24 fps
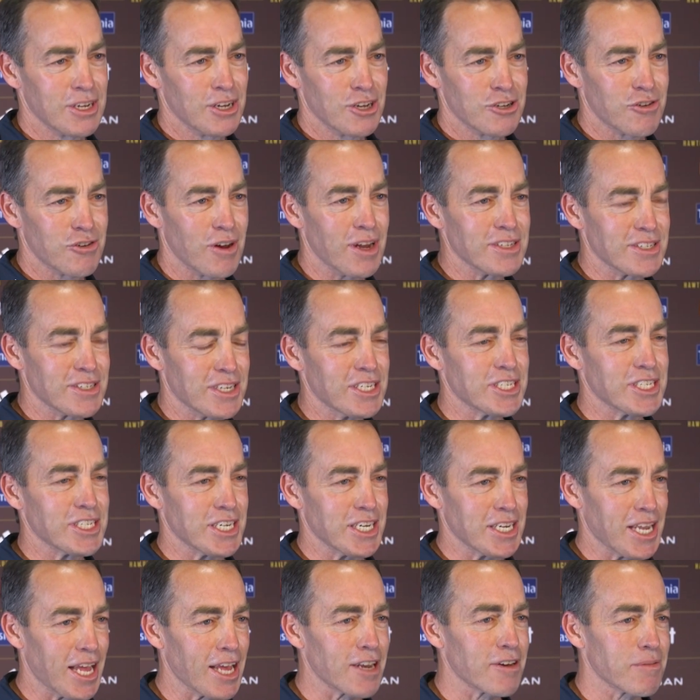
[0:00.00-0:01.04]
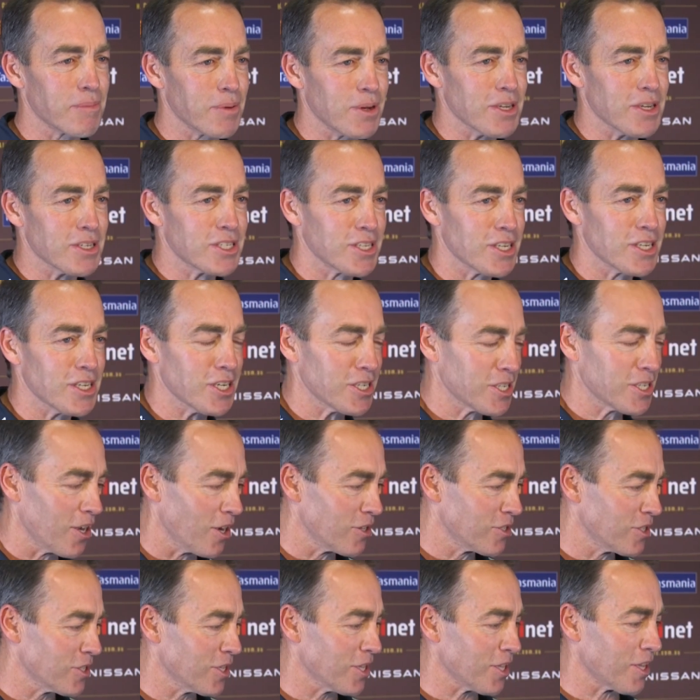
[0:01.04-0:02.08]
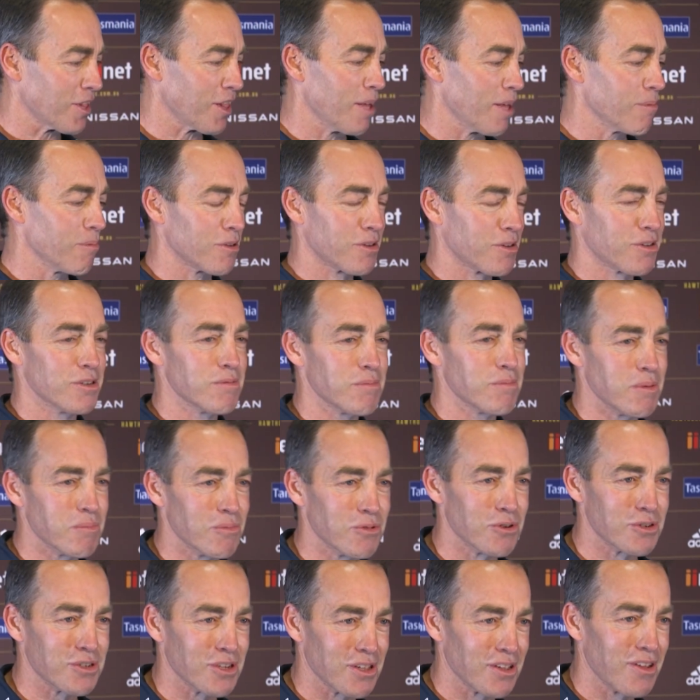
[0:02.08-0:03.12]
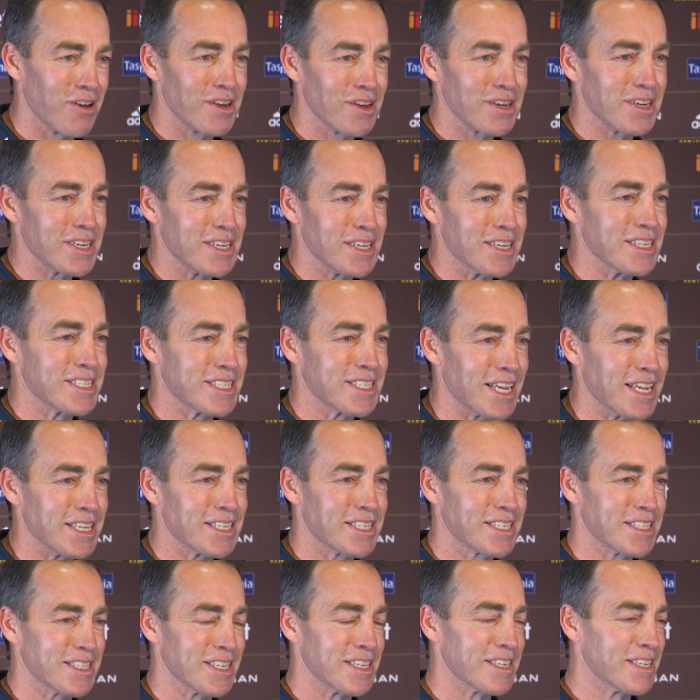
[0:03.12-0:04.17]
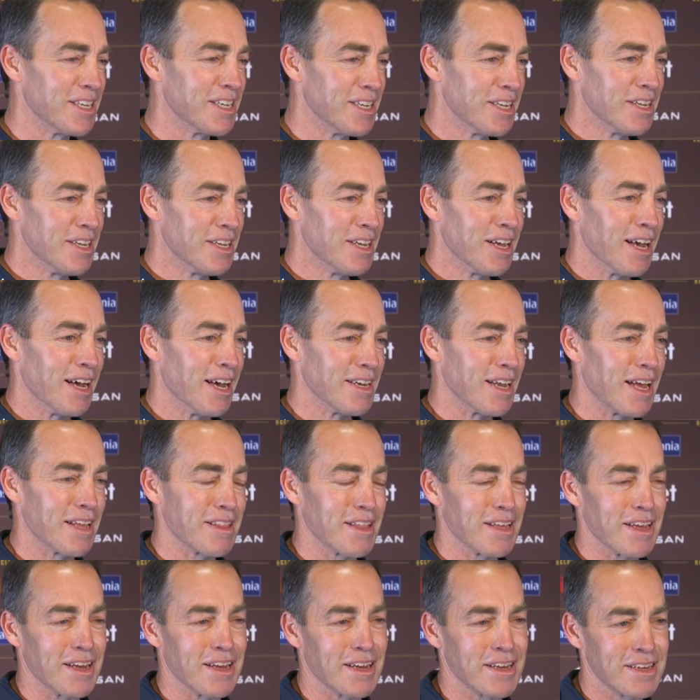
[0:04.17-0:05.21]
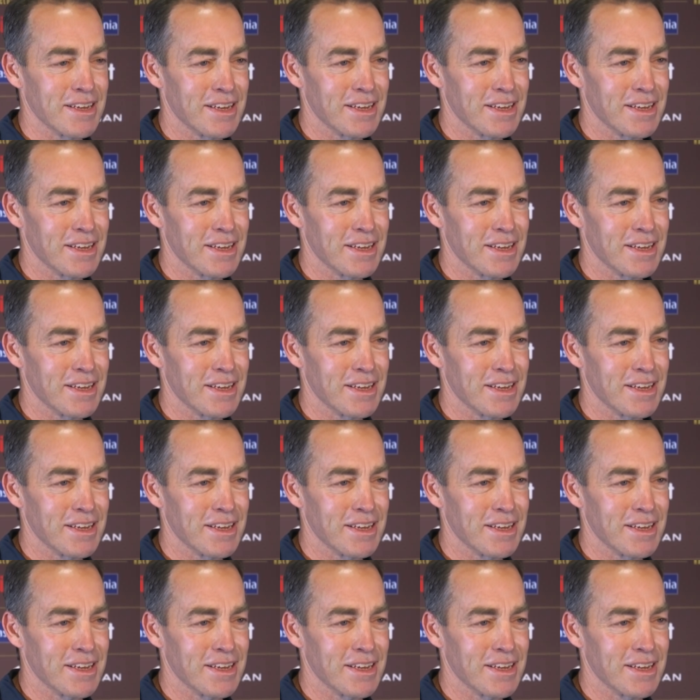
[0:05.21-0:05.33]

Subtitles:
transitioning out of being a senior coach of the club, I couldn't be more delighted in the sense that another